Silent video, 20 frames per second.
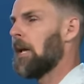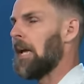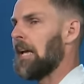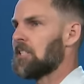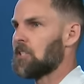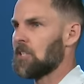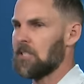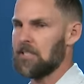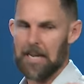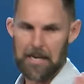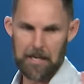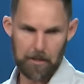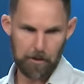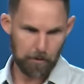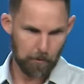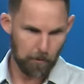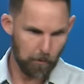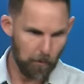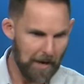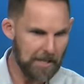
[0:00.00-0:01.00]
It's a
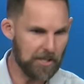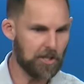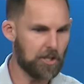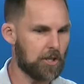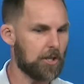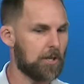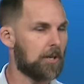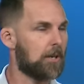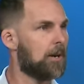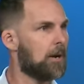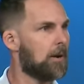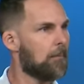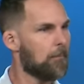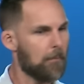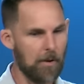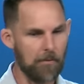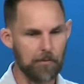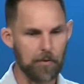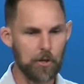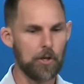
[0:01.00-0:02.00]

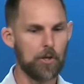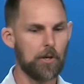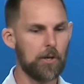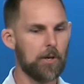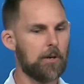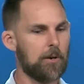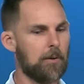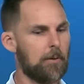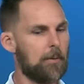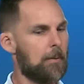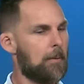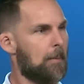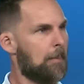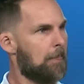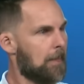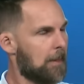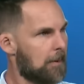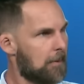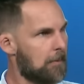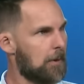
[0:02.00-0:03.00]
declaration of good
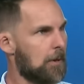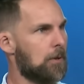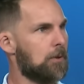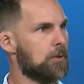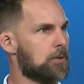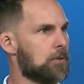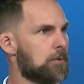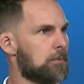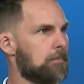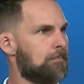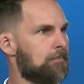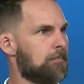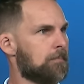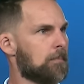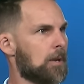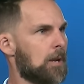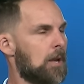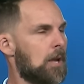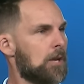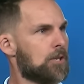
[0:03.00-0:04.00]
news.
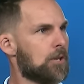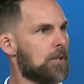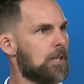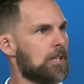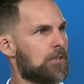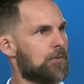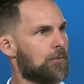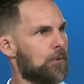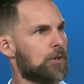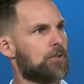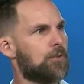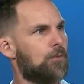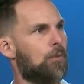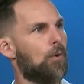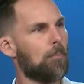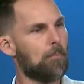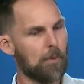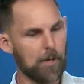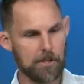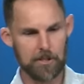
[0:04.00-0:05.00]
So these first
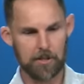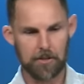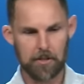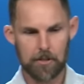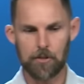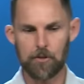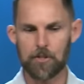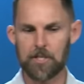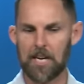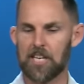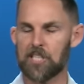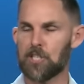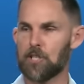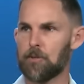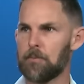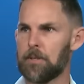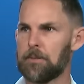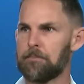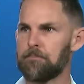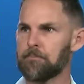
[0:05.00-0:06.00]
four books of the New
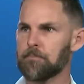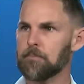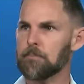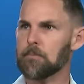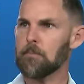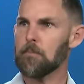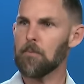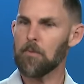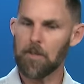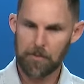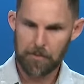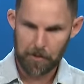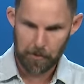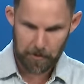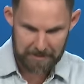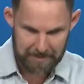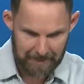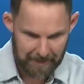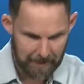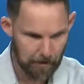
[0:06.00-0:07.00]
Testament, they're
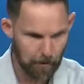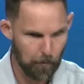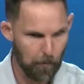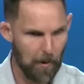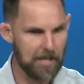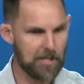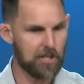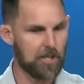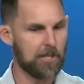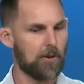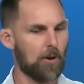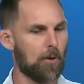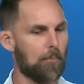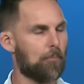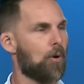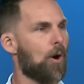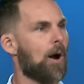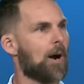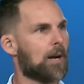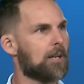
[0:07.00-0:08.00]
a declaration, they're a
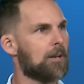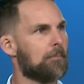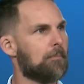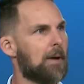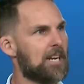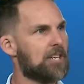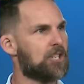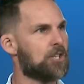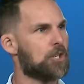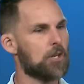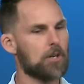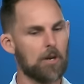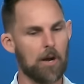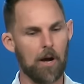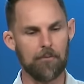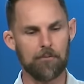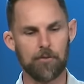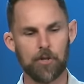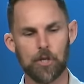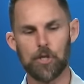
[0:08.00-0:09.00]
proclamation
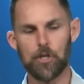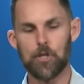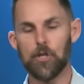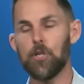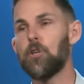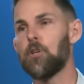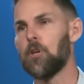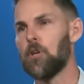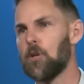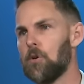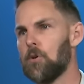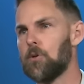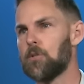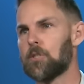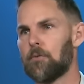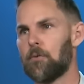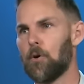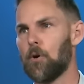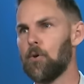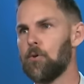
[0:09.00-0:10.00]
of the good
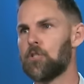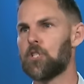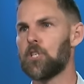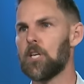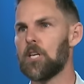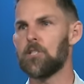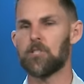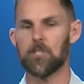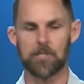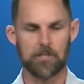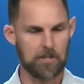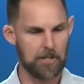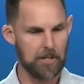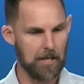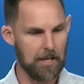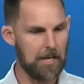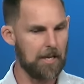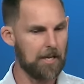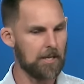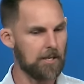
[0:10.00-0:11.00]
news of who
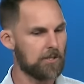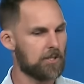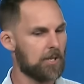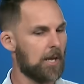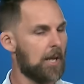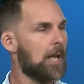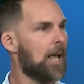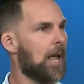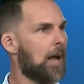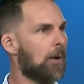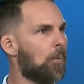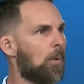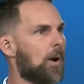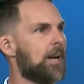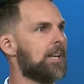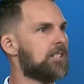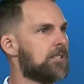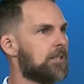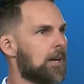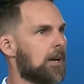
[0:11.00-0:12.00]
Jesus is and
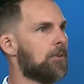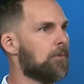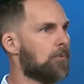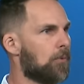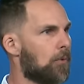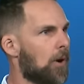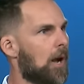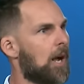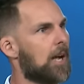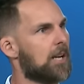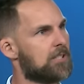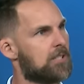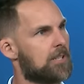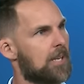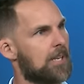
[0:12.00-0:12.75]
what he's done for us.